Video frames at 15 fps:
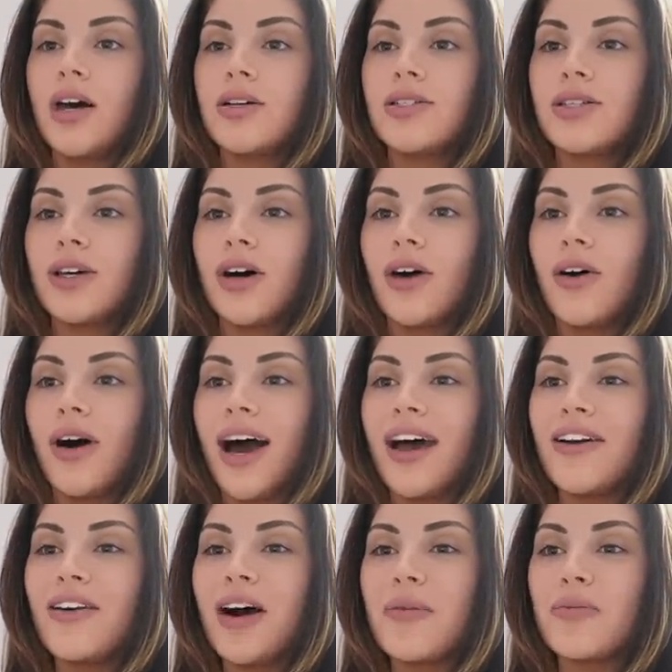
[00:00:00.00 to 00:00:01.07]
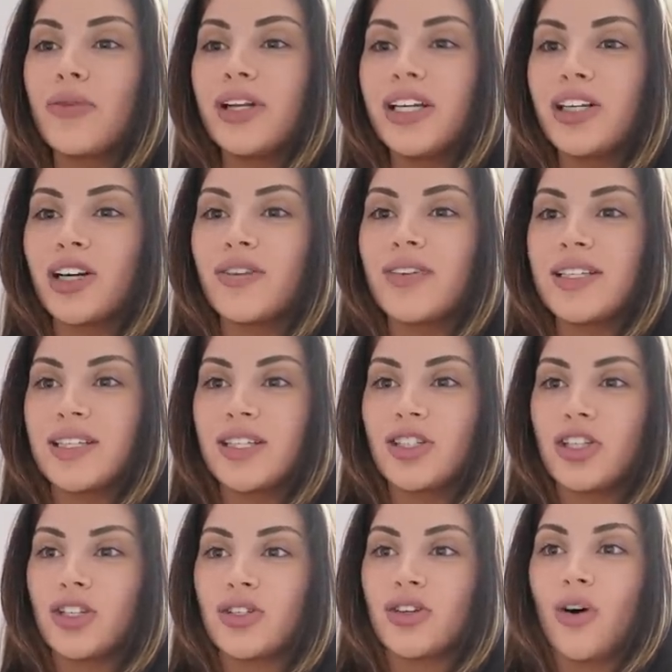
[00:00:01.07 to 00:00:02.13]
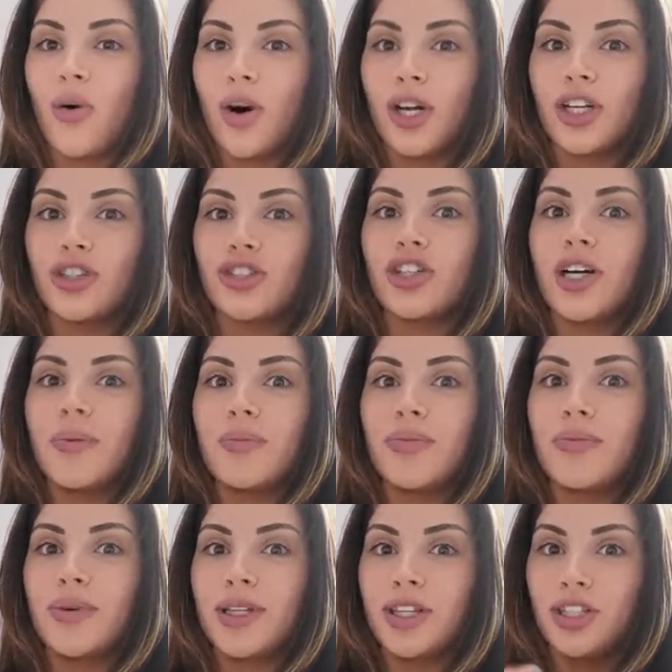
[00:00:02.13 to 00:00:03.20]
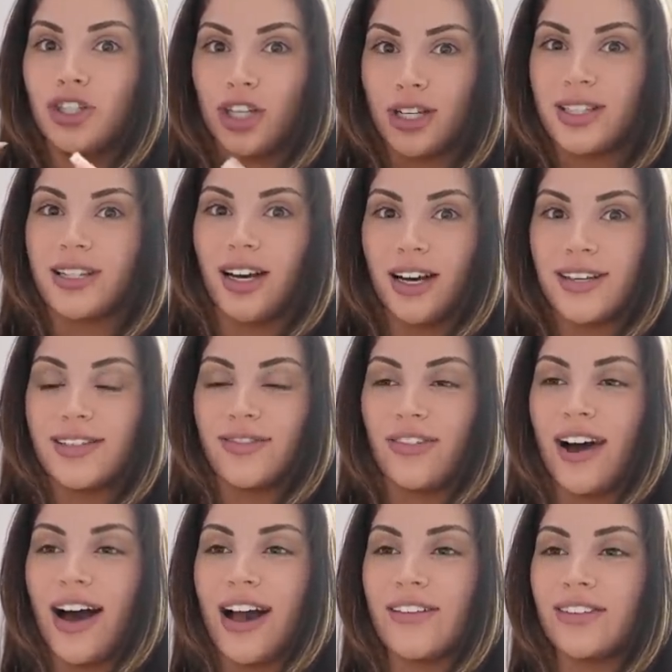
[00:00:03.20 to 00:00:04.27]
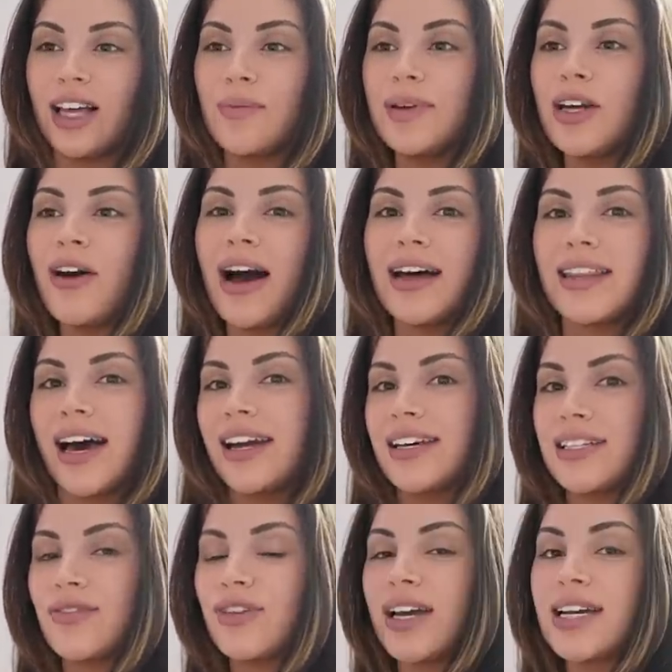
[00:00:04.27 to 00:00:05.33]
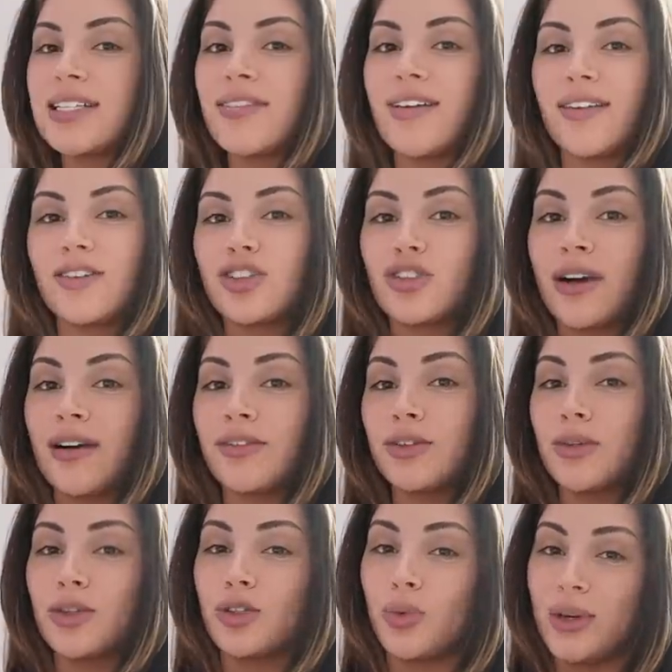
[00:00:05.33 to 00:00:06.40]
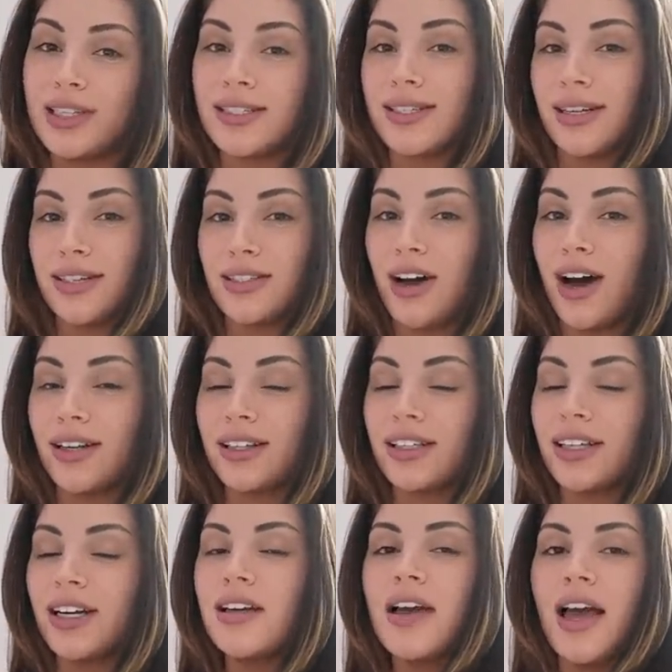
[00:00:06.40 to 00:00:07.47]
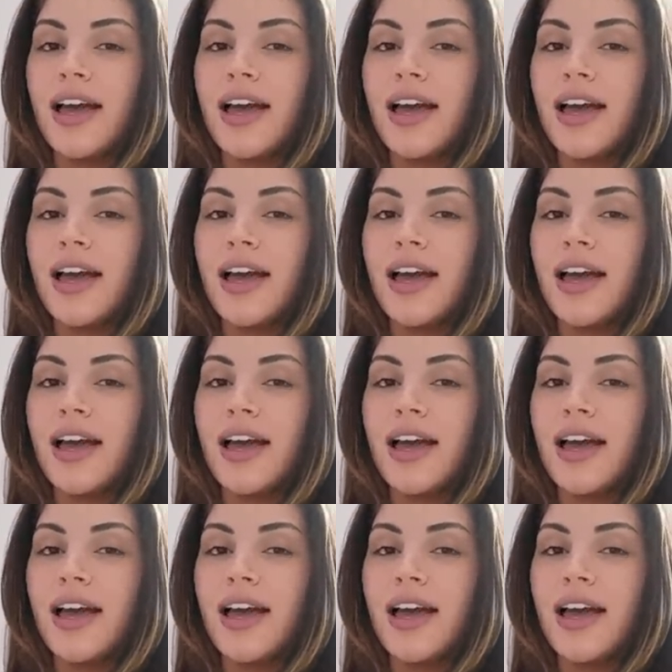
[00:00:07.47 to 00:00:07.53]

So I don't know, I'm really nervous to just go on a trip with just us five. Let me know how that is. If you guys have ever traveled with twins and a toddler,